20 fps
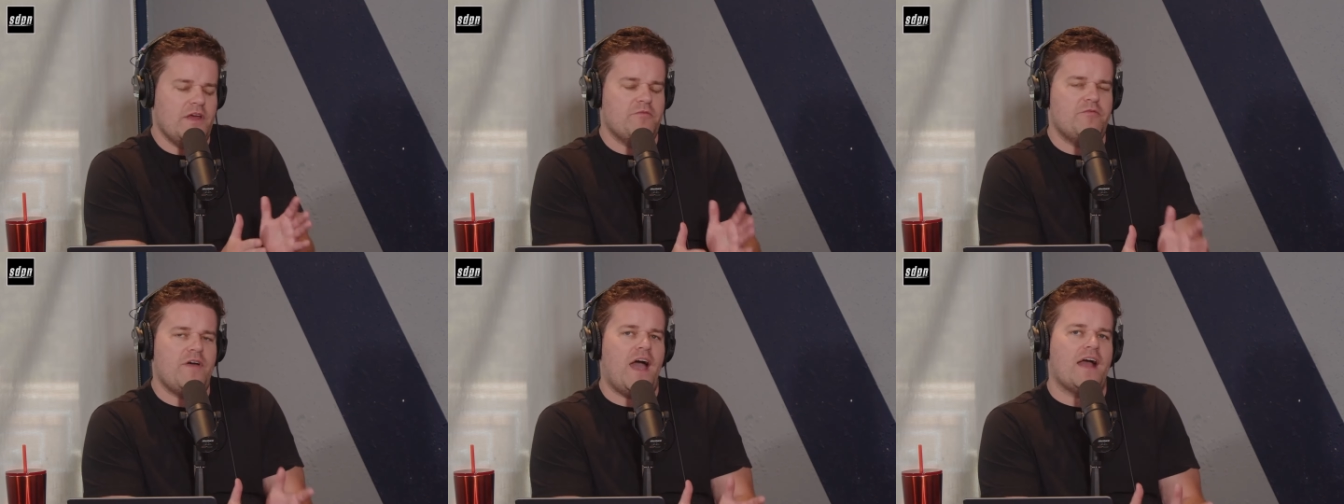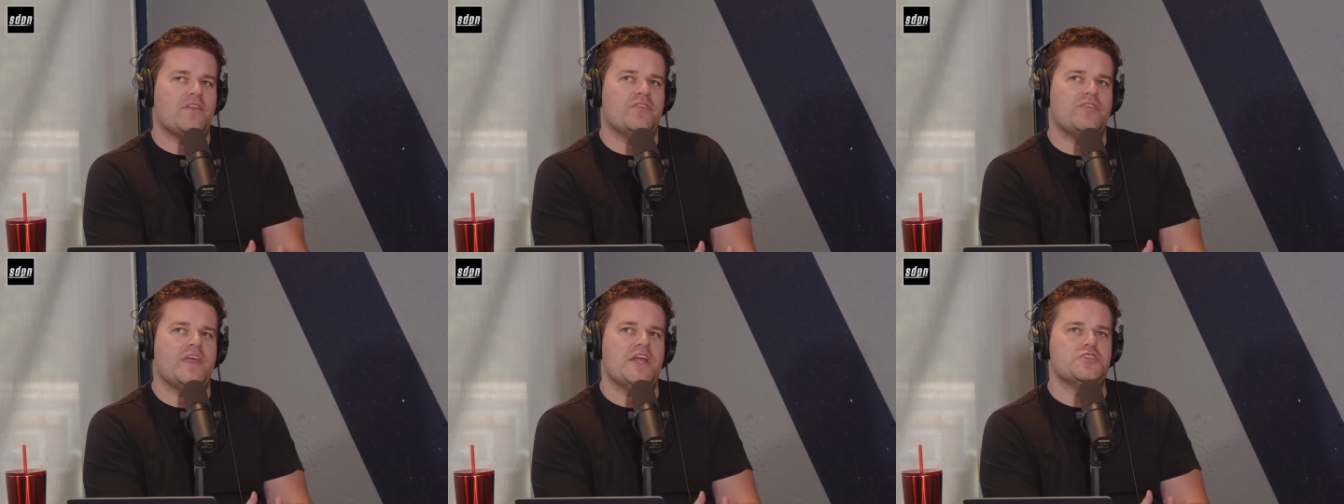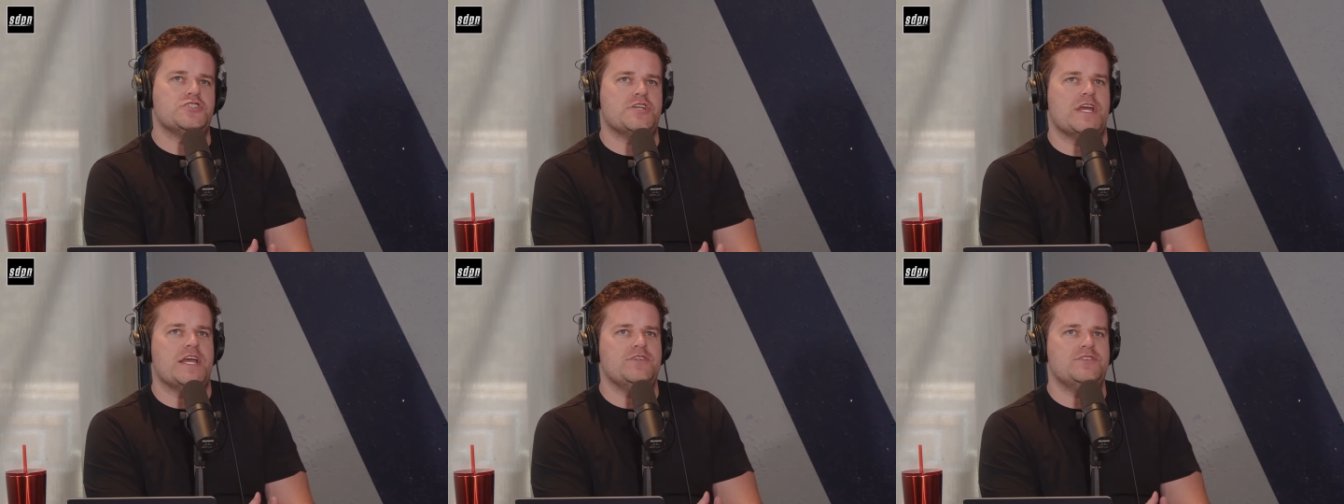fact, they
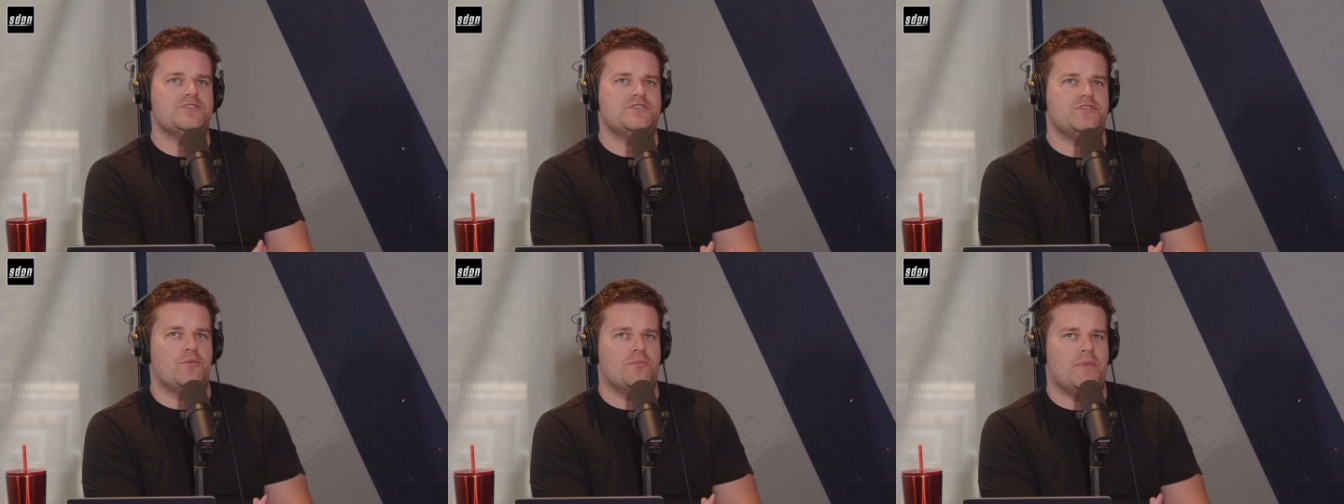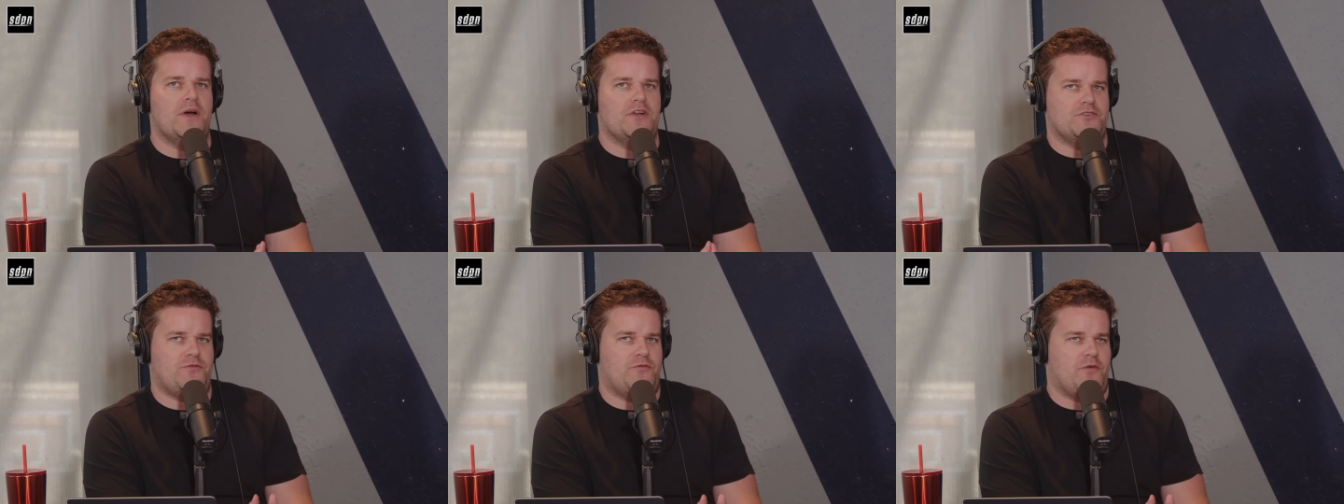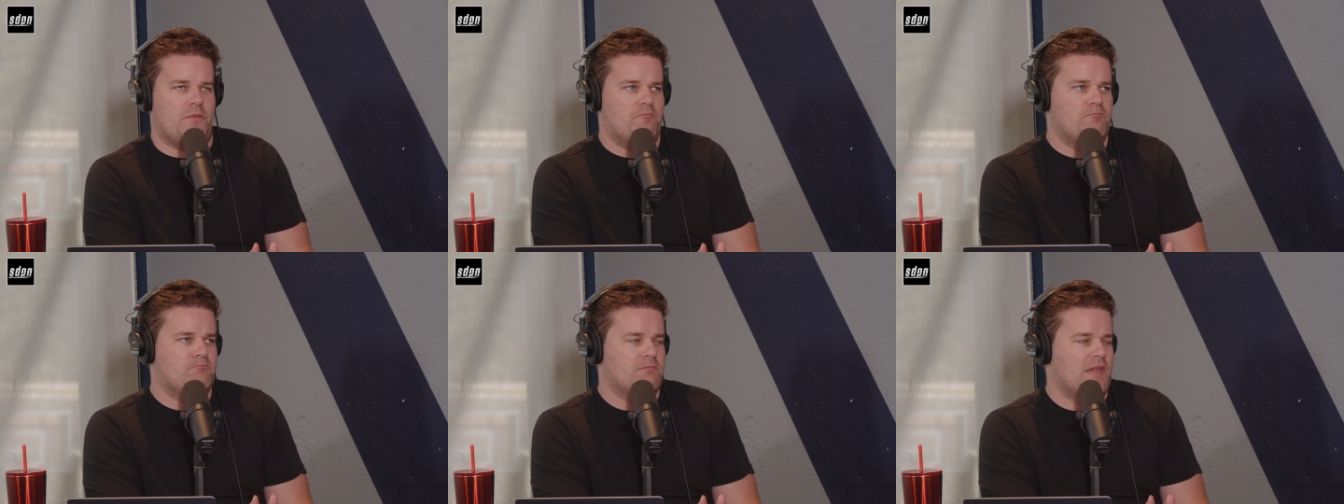changed so much
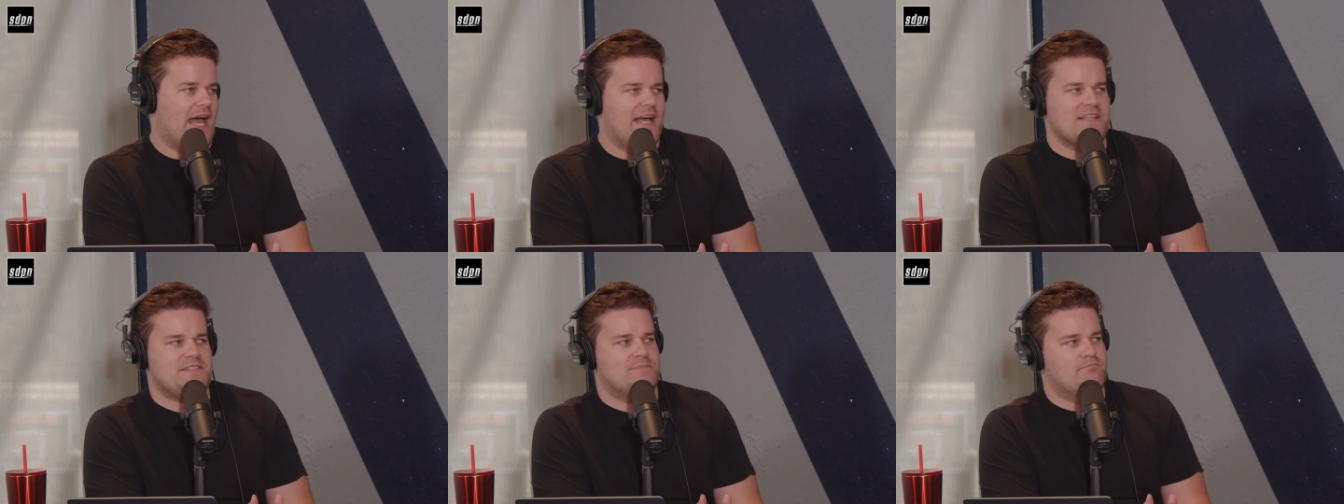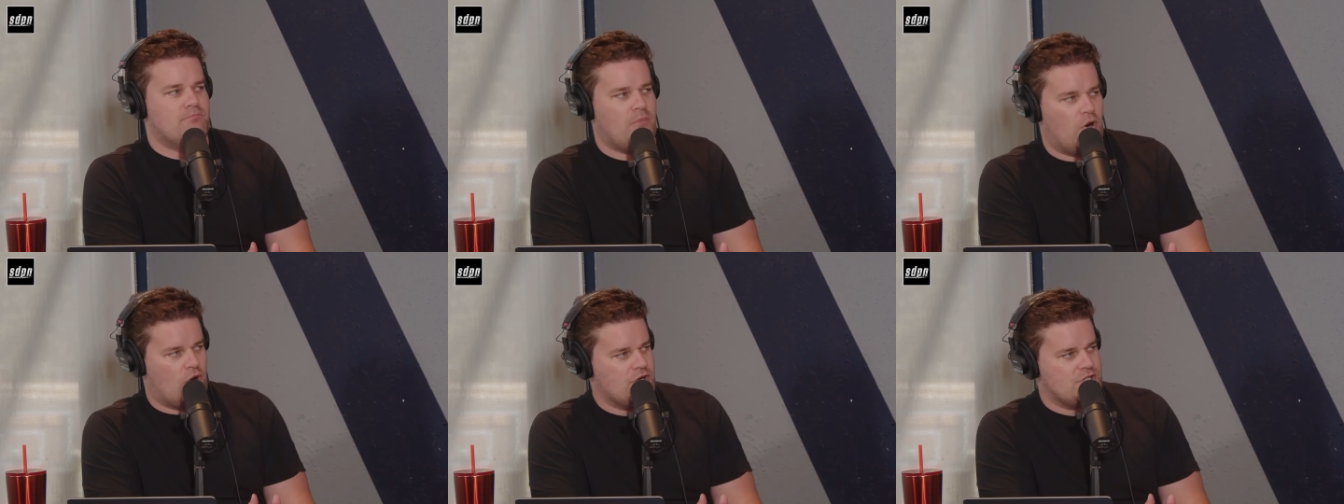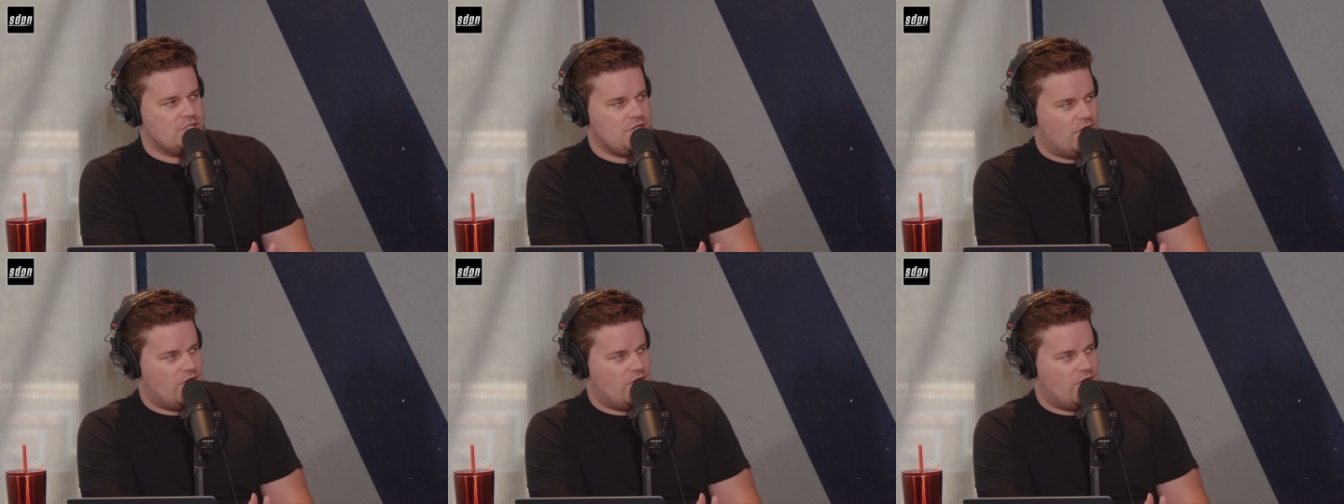from last March